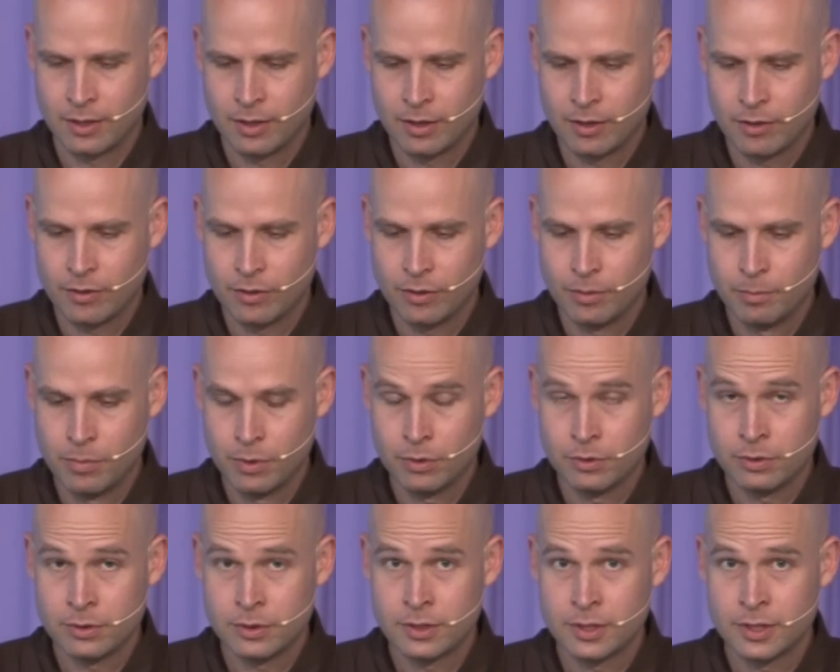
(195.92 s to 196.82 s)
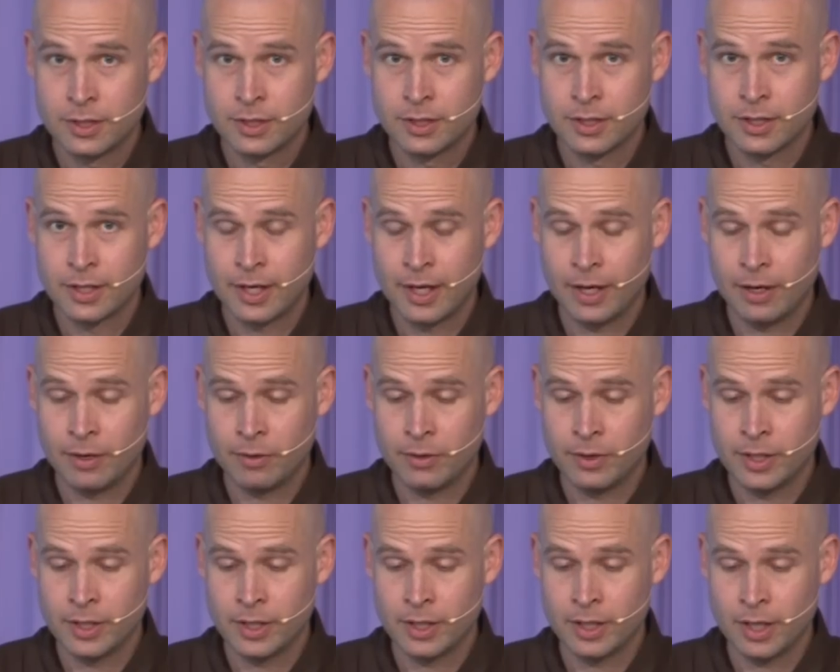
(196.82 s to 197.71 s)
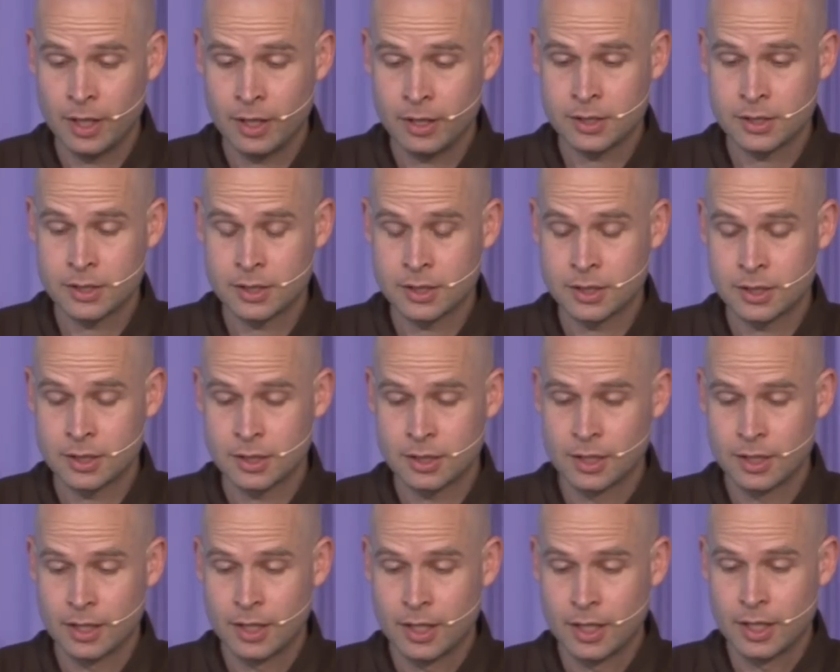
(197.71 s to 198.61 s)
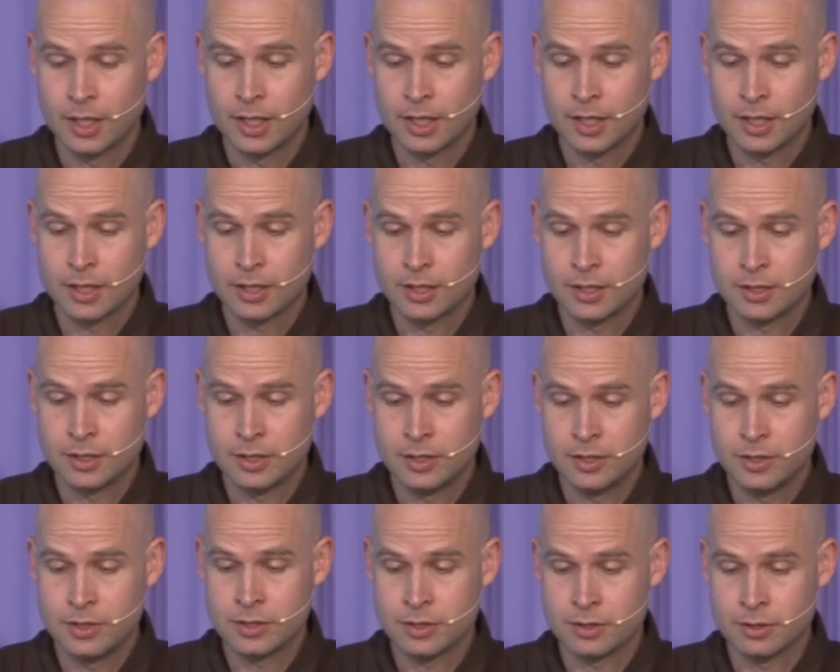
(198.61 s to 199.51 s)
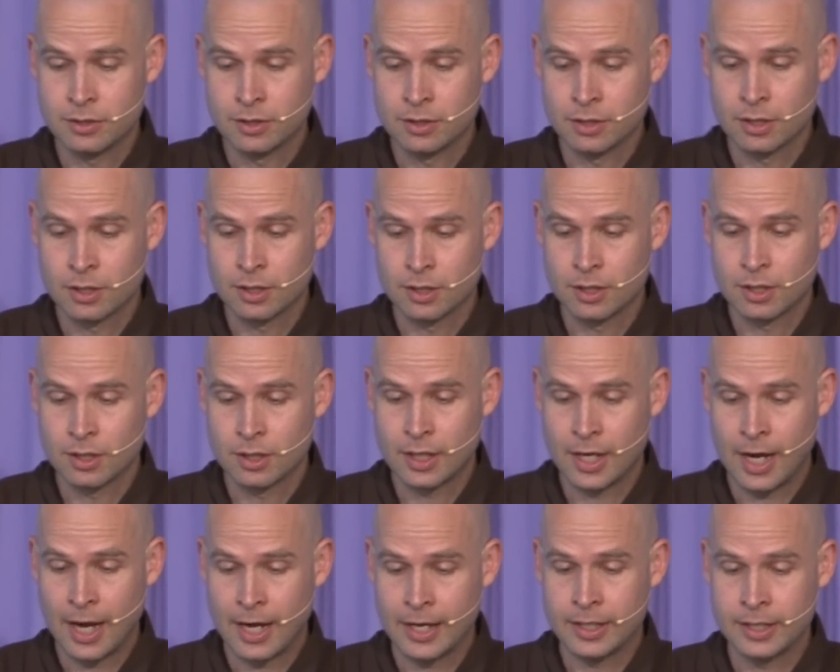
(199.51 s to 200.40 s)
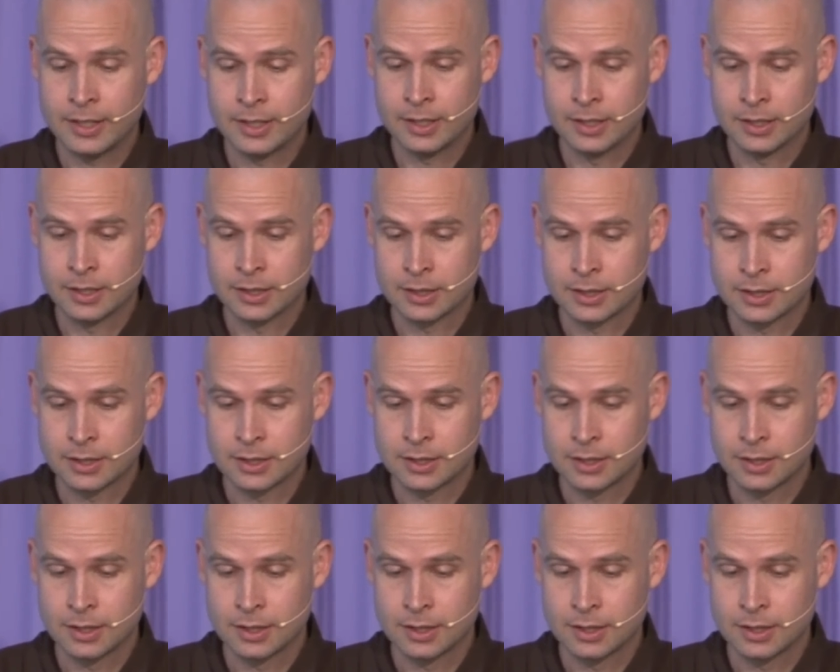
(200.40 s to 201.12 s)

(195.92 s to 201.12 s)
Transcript: the boat carrying us, the teacher guiding us.